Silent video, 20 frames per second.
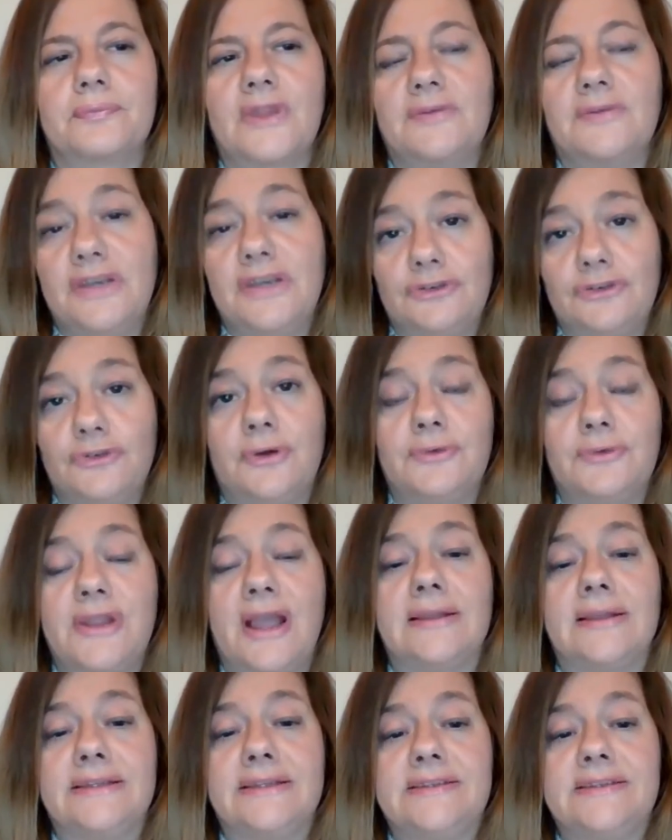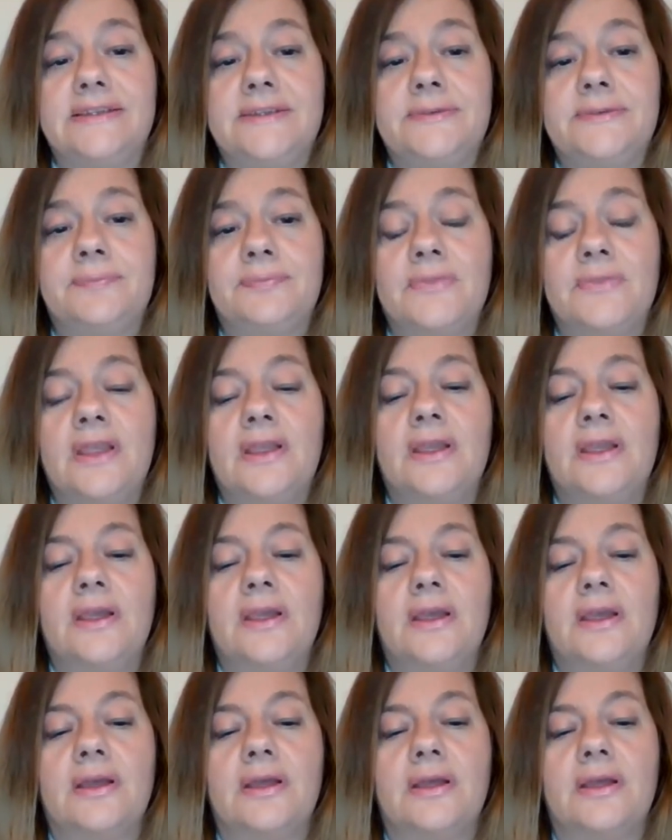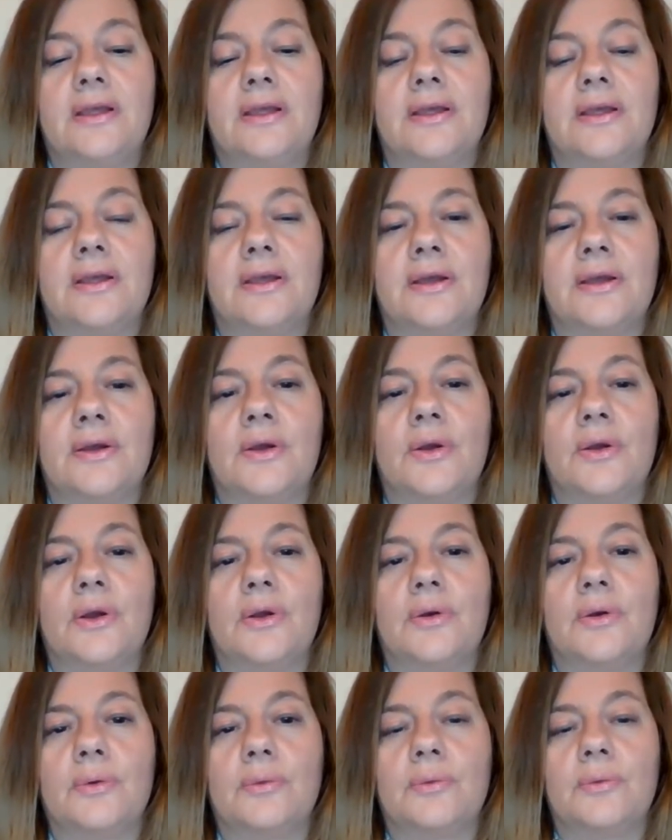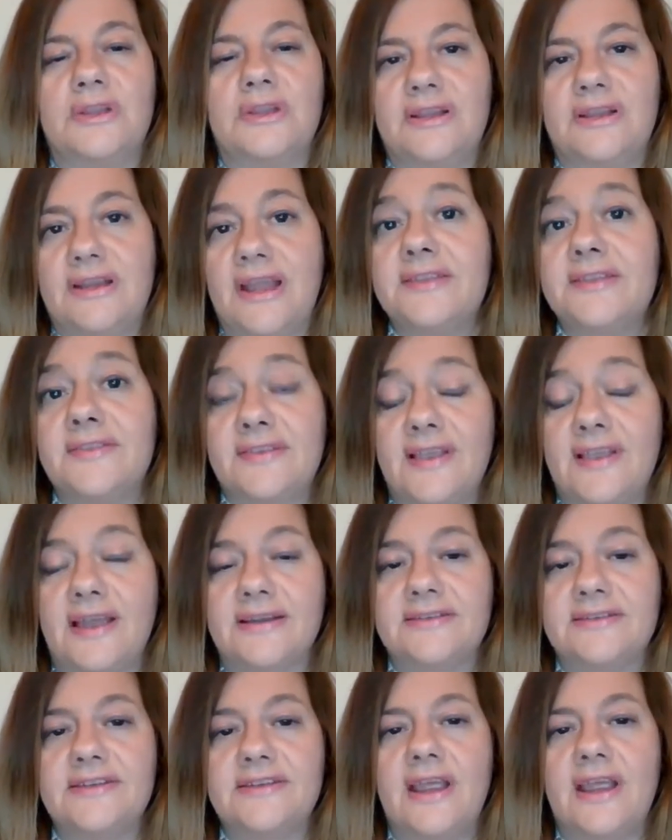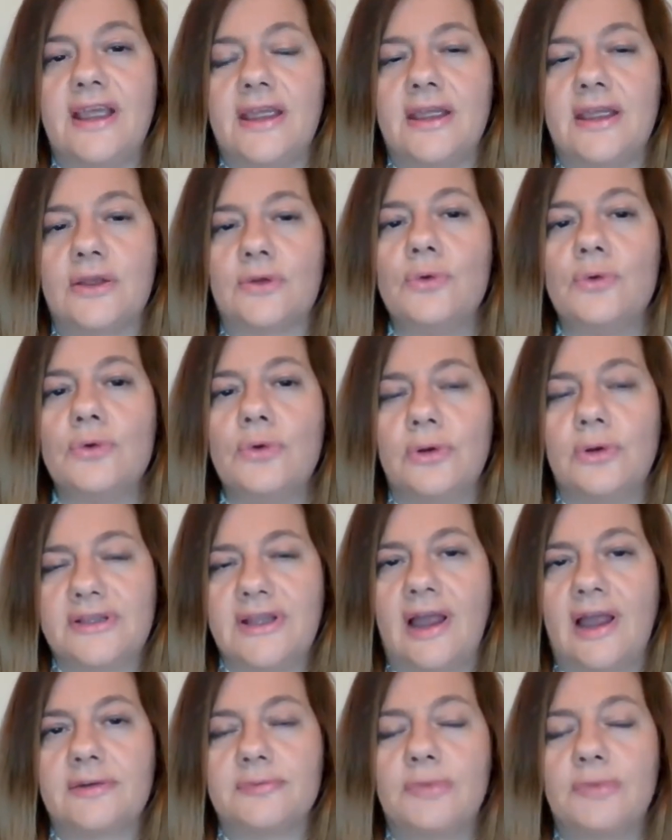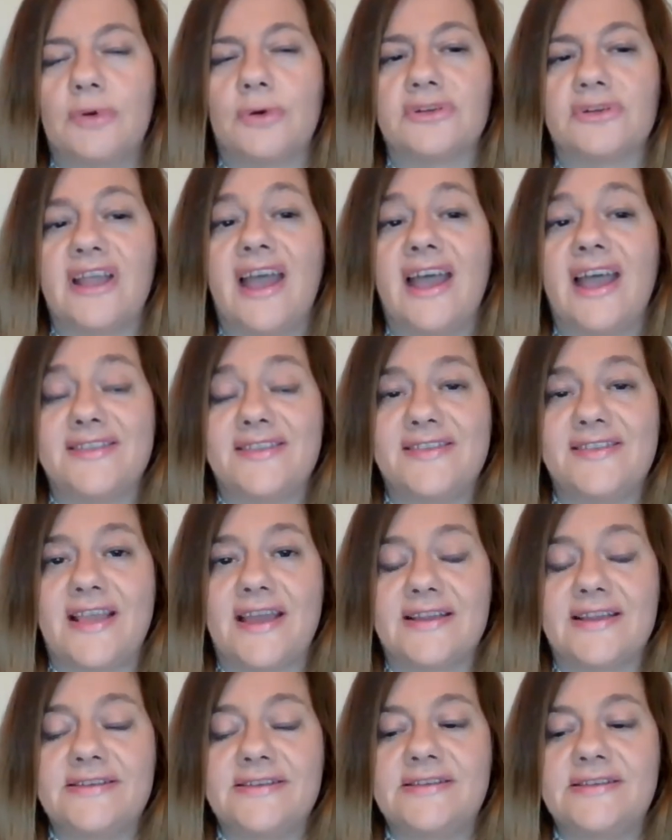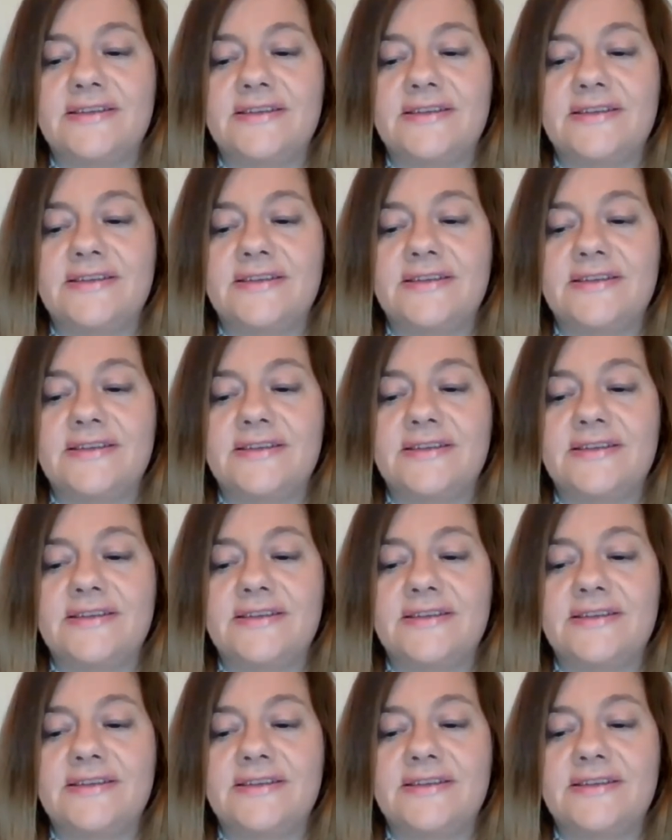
virtual reality with an headset, a Google Cardboard headset,